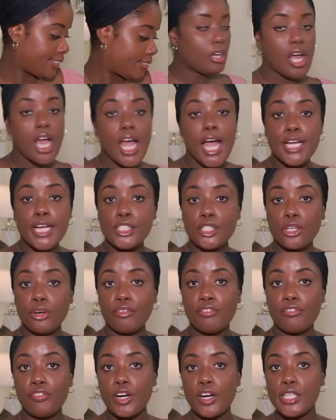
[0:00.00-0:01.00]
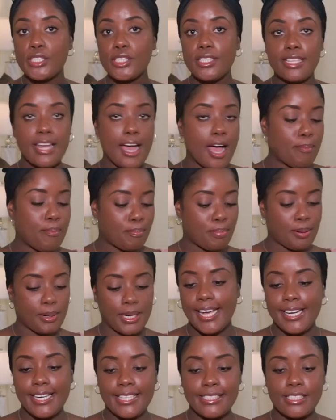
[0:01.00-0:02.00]
So first up,
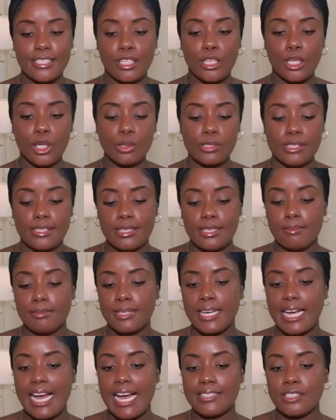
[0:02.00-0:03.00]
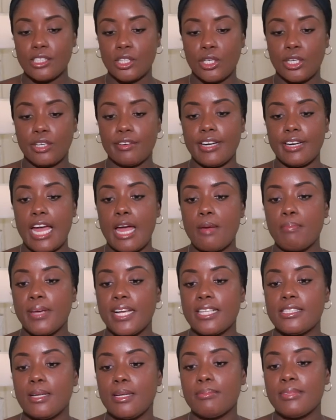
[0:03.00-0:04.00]
in its lonesome category, I
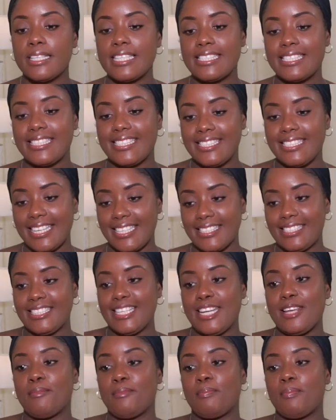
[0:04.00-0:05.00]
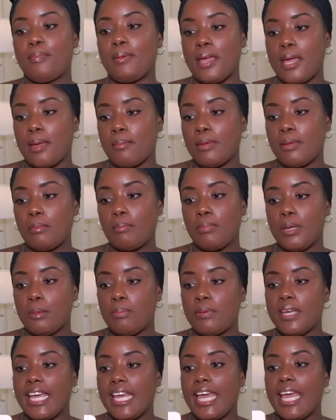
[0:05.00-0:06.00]
picked up this Disney Baby
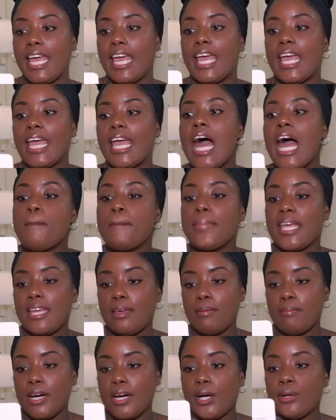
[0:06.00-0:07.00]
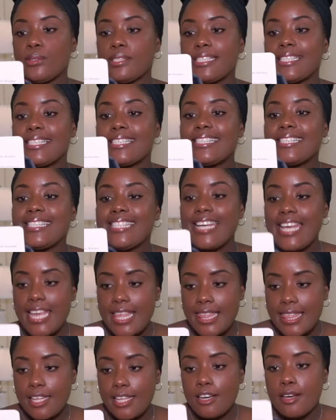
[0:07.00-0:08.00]
BPA Mickey Mouse
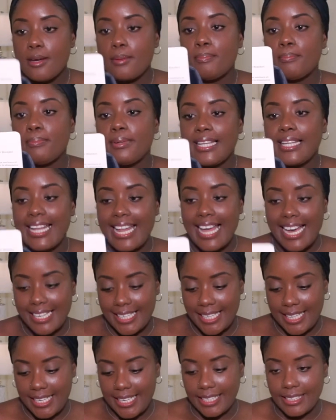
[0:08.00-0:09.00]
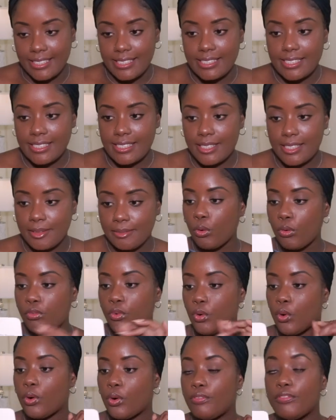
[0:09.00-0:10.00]
Teether Blanket
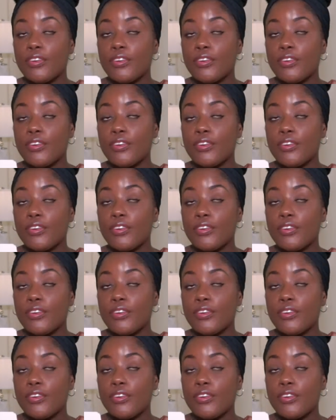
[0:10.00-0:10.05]
for